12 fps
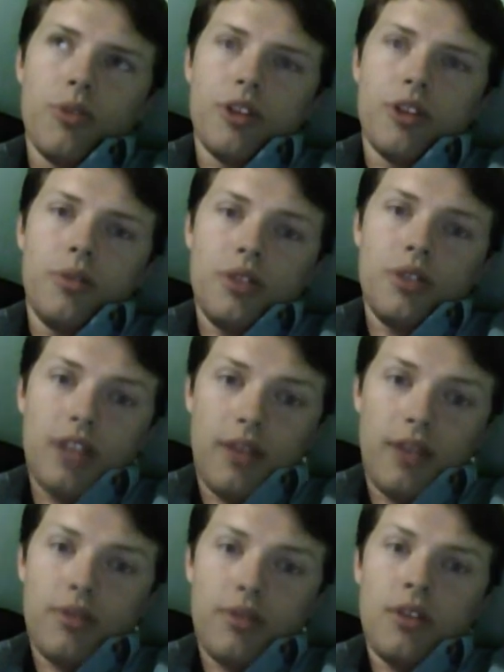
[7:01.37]
working with
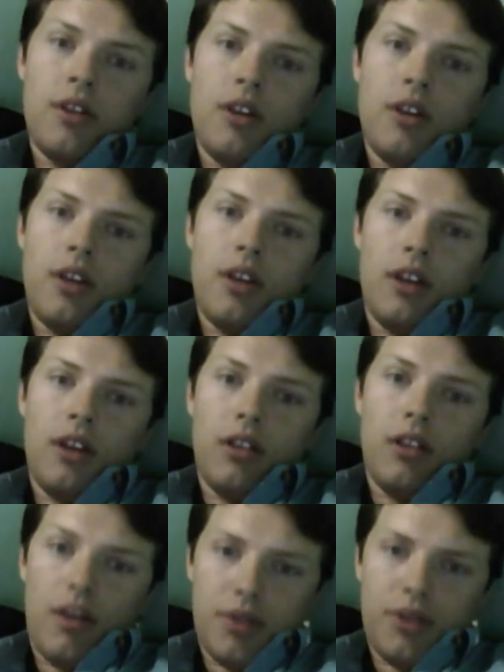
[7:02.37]
10th and
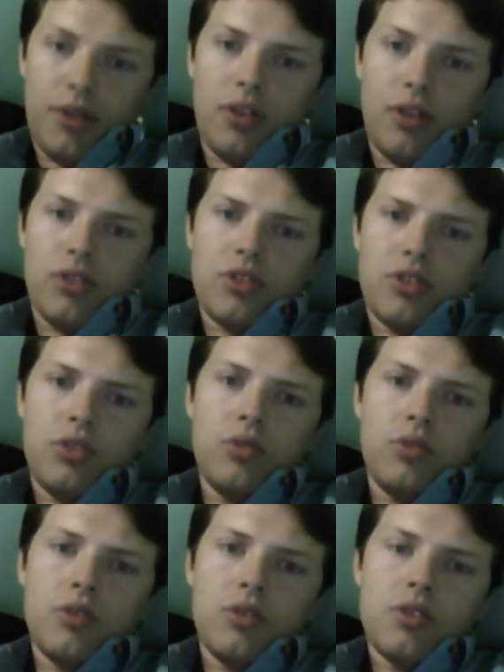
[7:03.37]
11th year
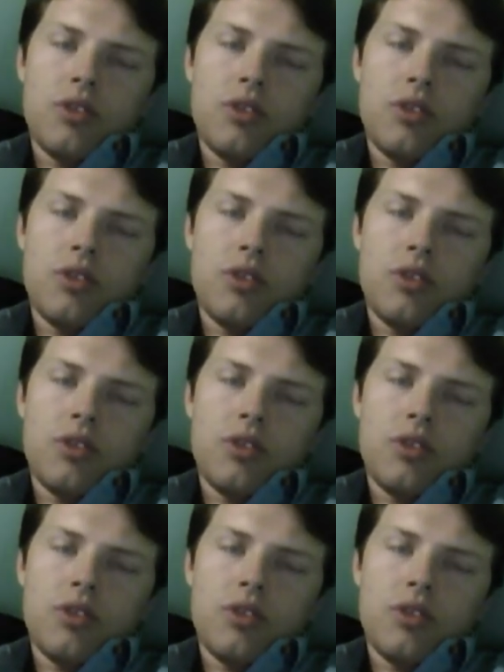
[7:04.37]
students.